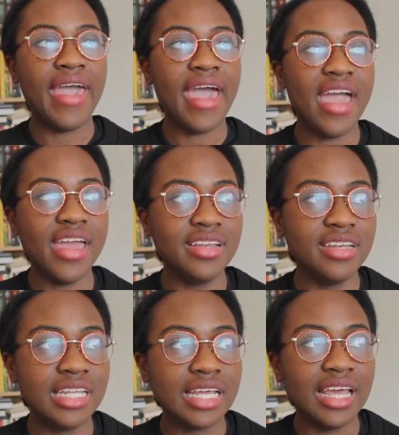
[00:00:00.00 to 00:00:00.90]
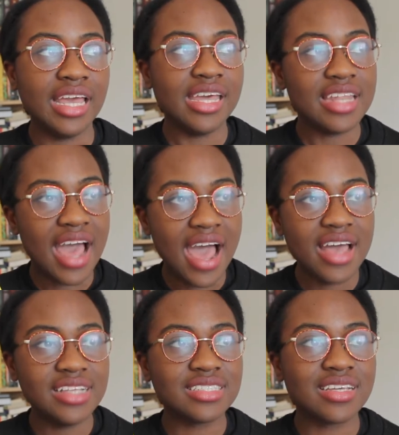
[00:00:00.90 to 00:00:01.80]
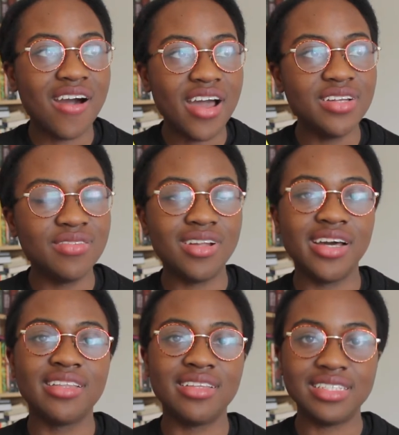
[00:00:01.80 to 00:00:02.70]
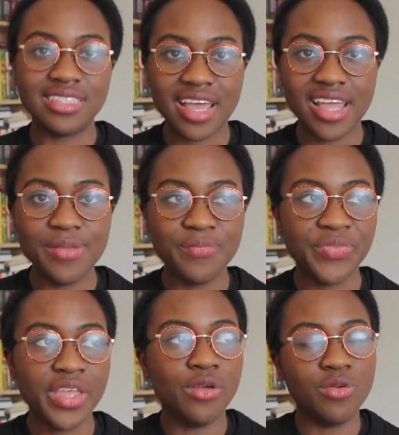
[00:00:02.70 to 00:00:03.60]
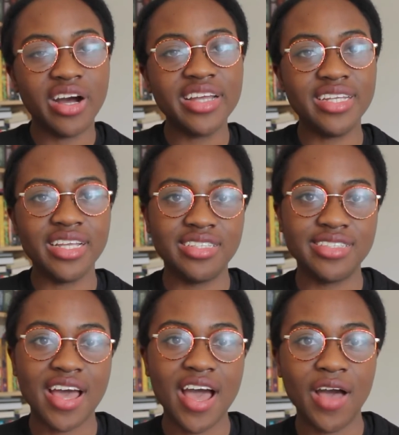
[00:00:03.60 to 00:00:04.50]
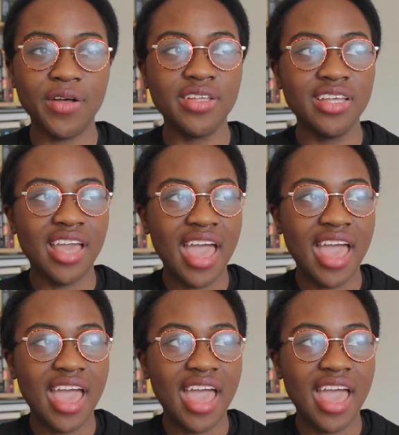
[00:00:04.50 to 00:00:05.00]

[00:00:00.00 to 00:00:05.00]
and it has kind of like the same writing style